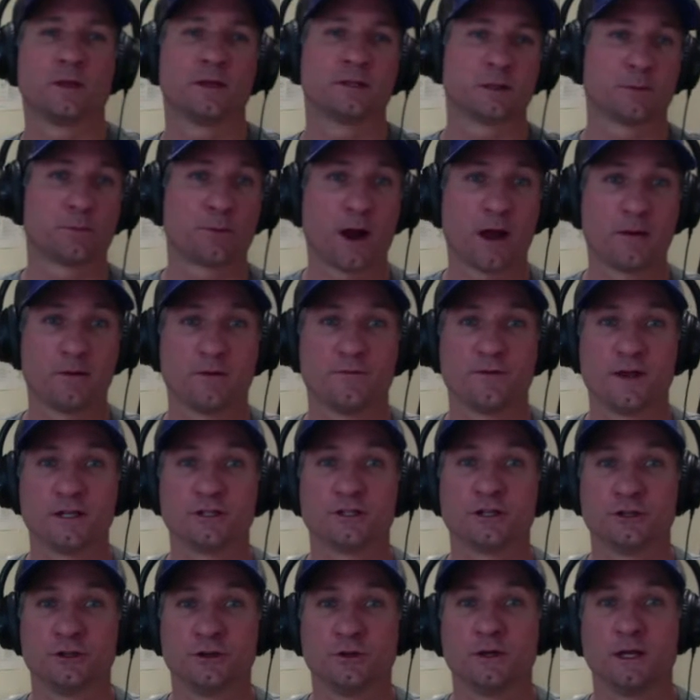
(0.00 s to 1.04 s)
It's a prima
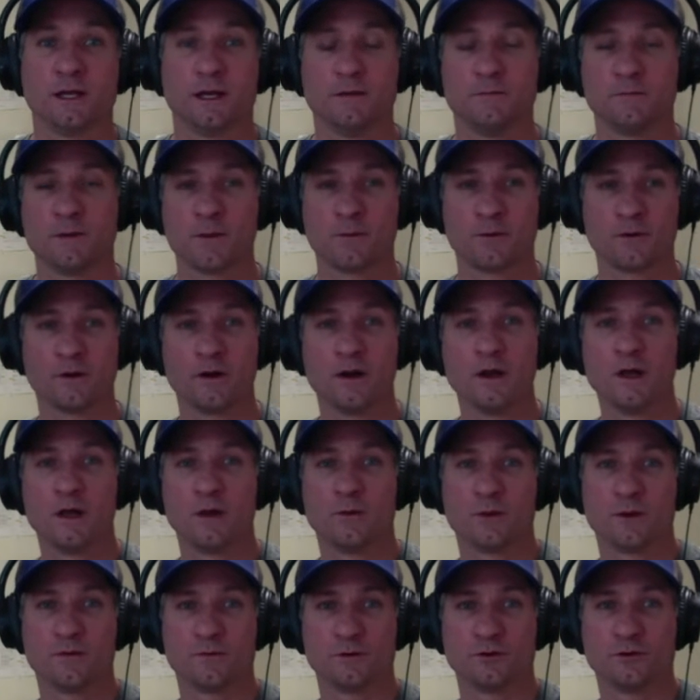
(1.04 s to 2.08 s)
facie duty. Remember,
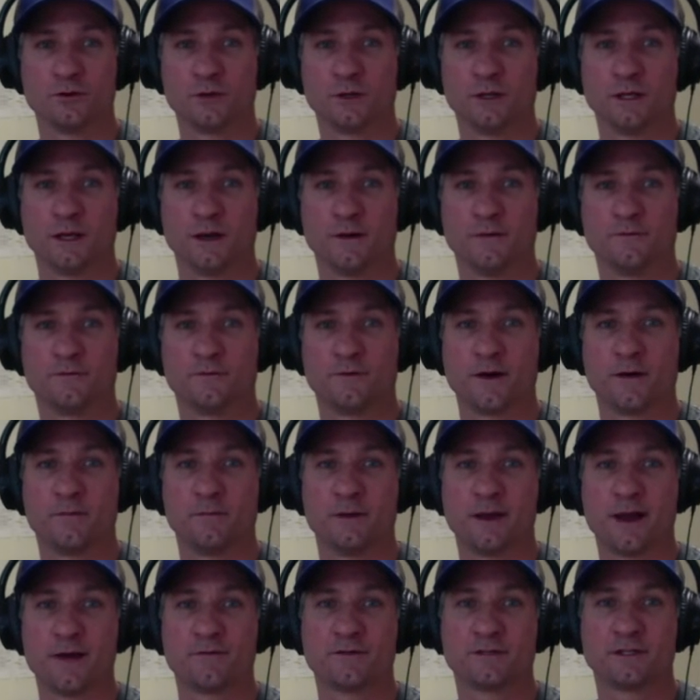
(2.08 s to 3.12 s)
we have the duty of
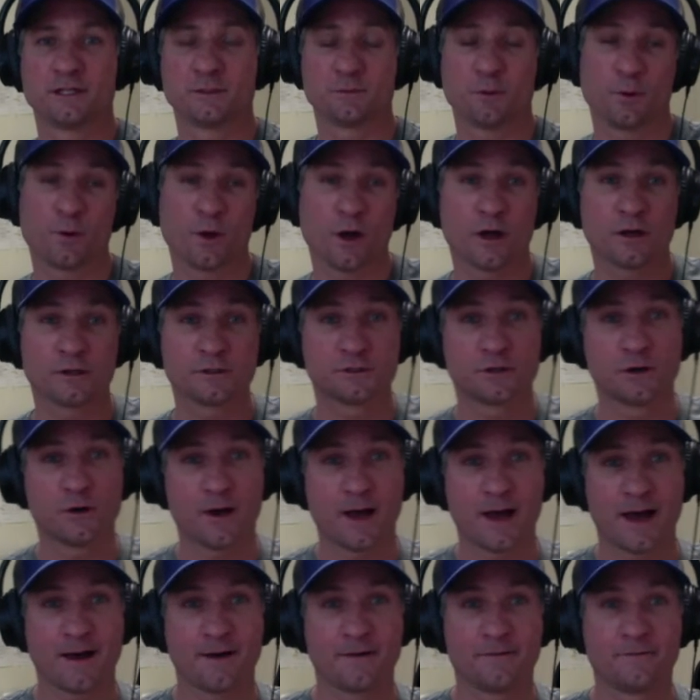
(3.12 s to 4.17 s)
beneficence, but we also
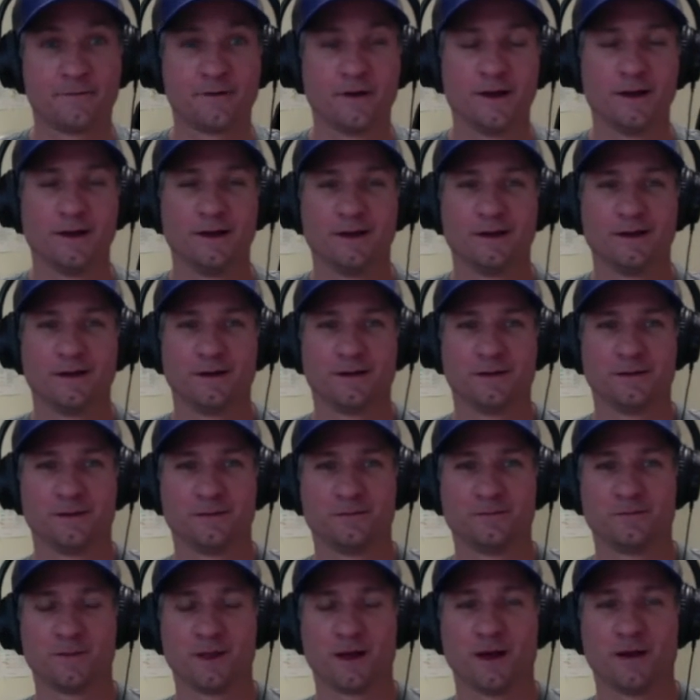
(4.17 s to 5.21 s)
have,
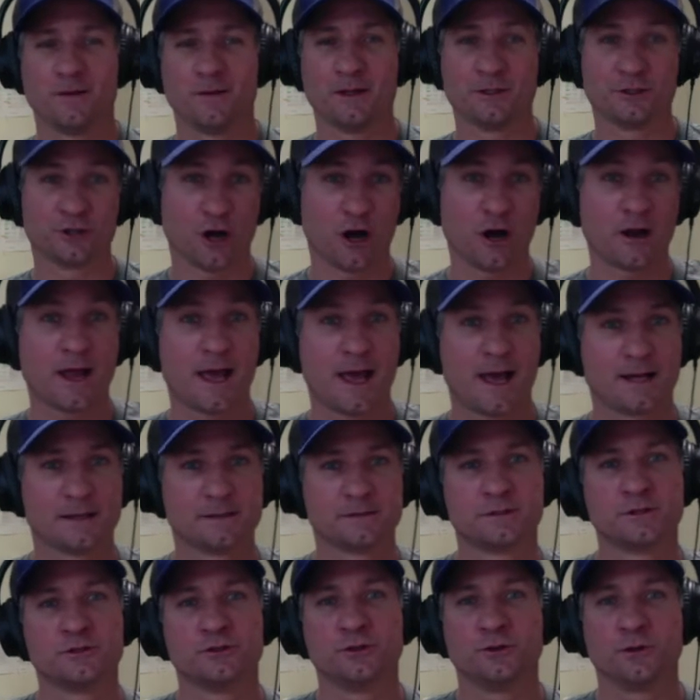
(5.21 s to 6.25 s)
and John
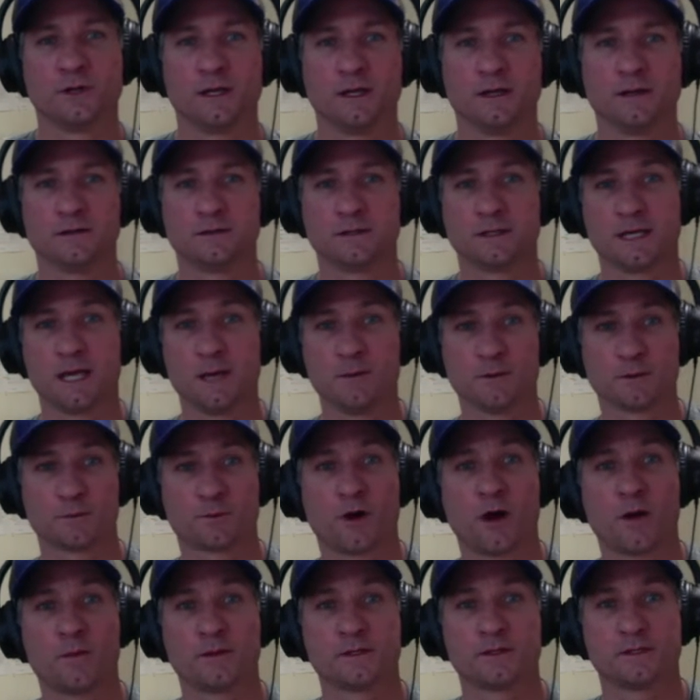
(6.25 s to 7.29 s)
has, the duty to keep his
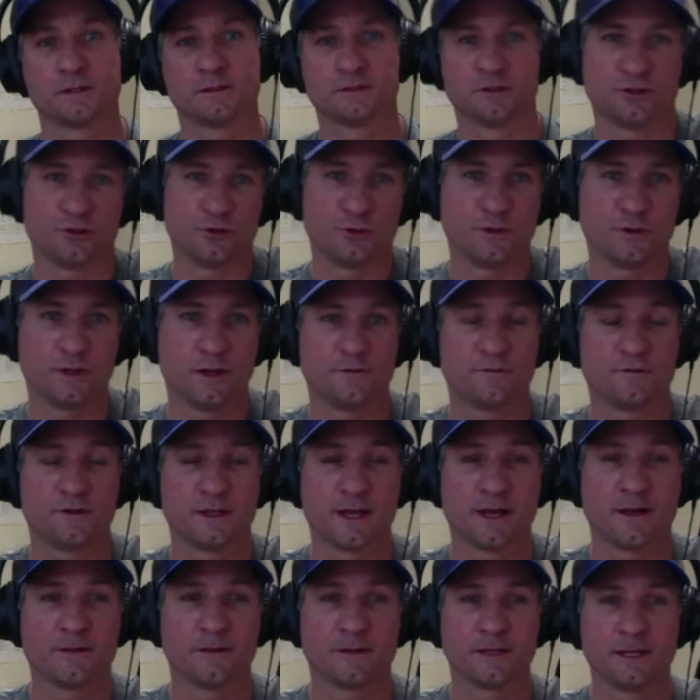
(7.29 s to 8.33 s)
promises, the duty of
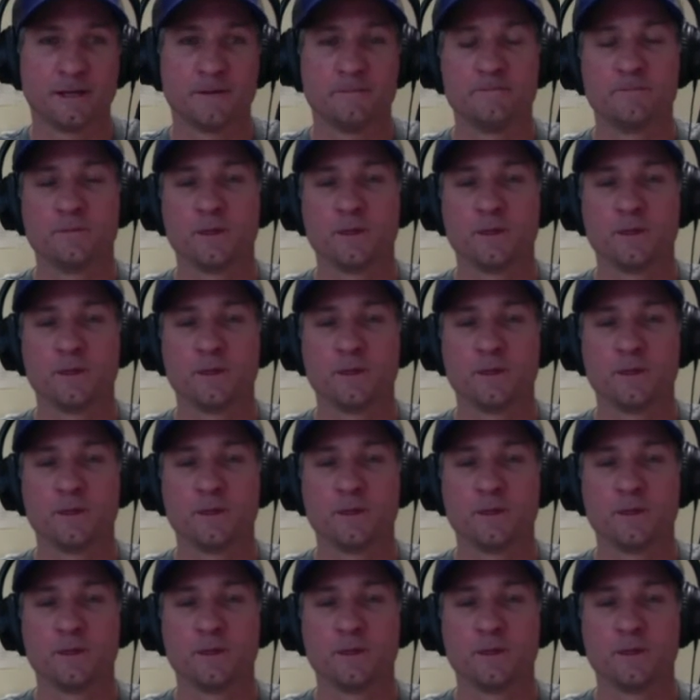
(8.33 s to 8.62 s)
fidelity.